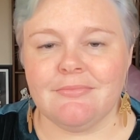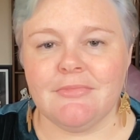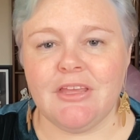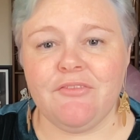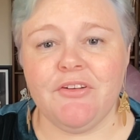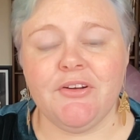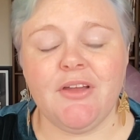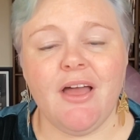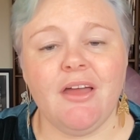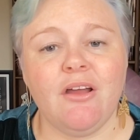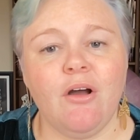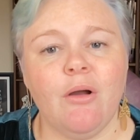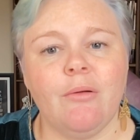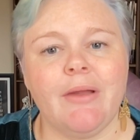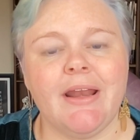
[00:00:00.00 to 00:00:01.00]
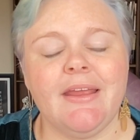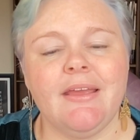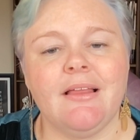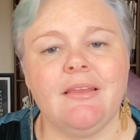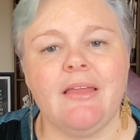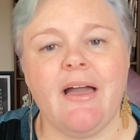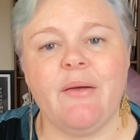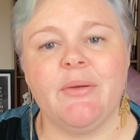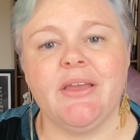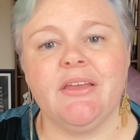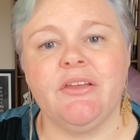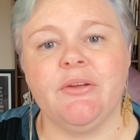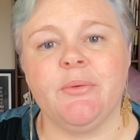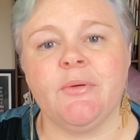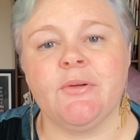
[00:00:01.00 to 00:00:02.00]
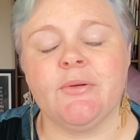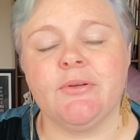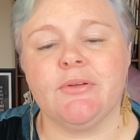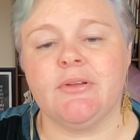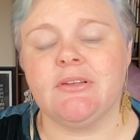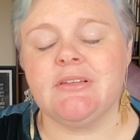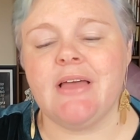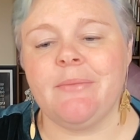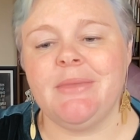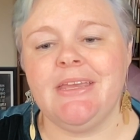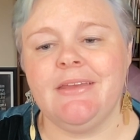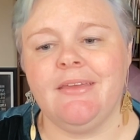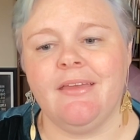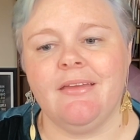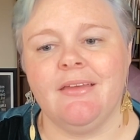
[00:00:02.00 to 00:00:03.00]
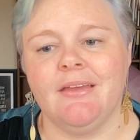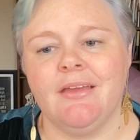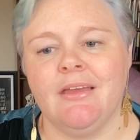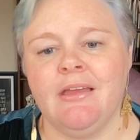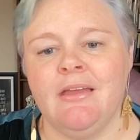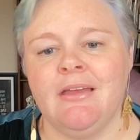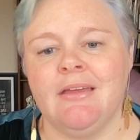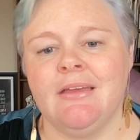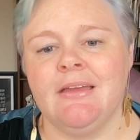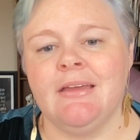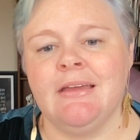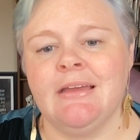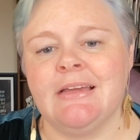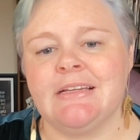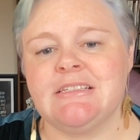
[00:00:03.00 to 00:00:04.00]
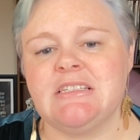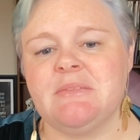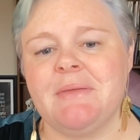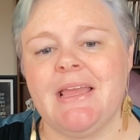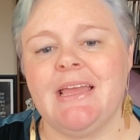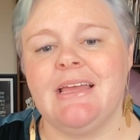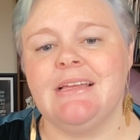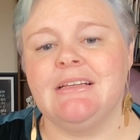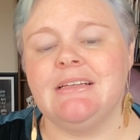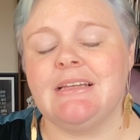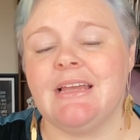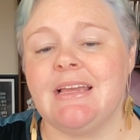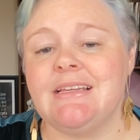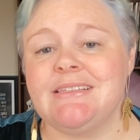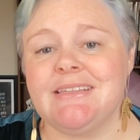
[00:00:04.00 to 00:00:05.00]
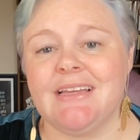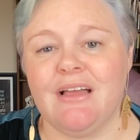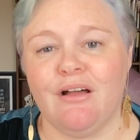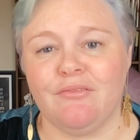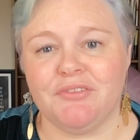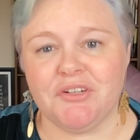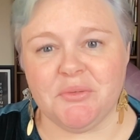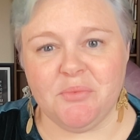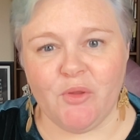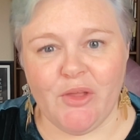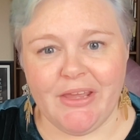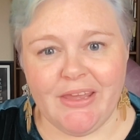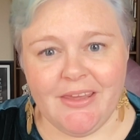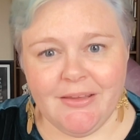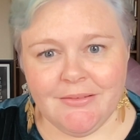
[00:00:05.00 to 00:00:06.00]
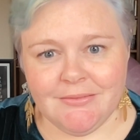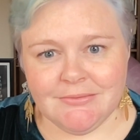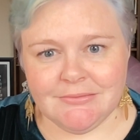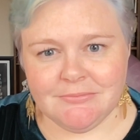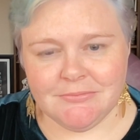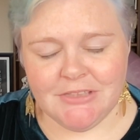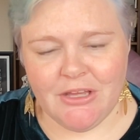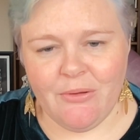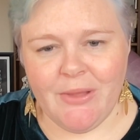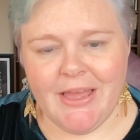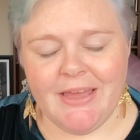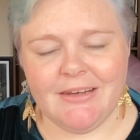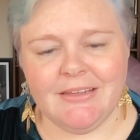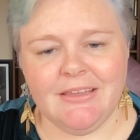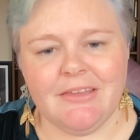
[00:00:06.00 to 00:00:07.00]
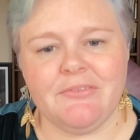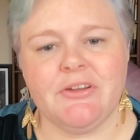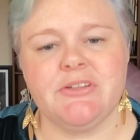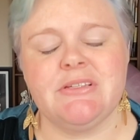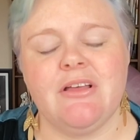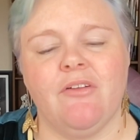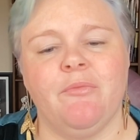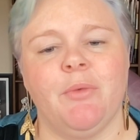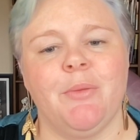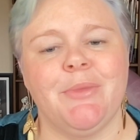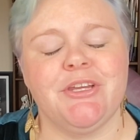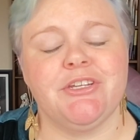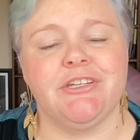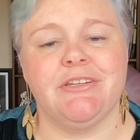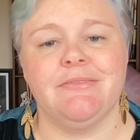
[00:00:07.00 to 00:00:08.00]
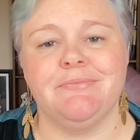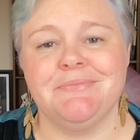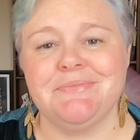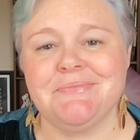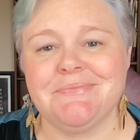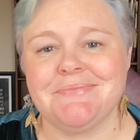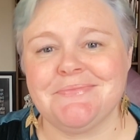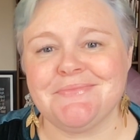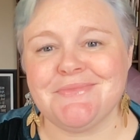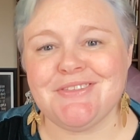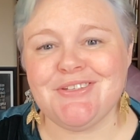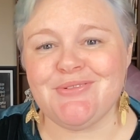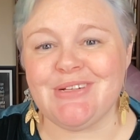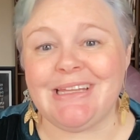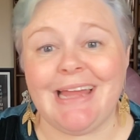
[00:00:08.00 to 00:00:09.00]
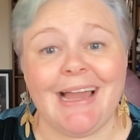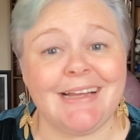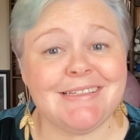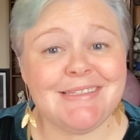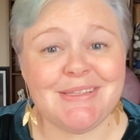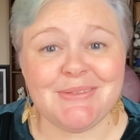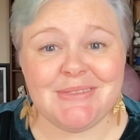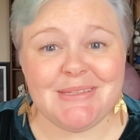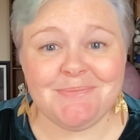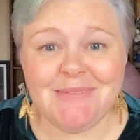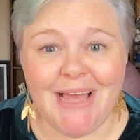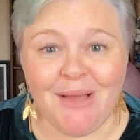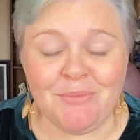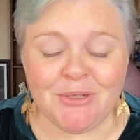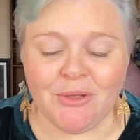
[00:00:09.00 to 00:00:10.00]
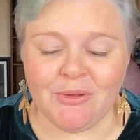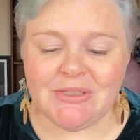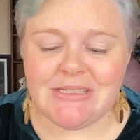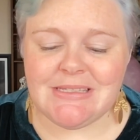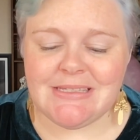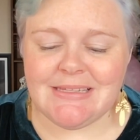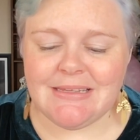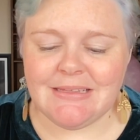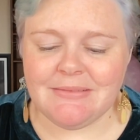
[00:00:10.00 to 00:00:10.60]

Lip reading: If you're not already allowing your tummy to expand nice and comfortably, go ahead and give yourself permission to relax those abdominals.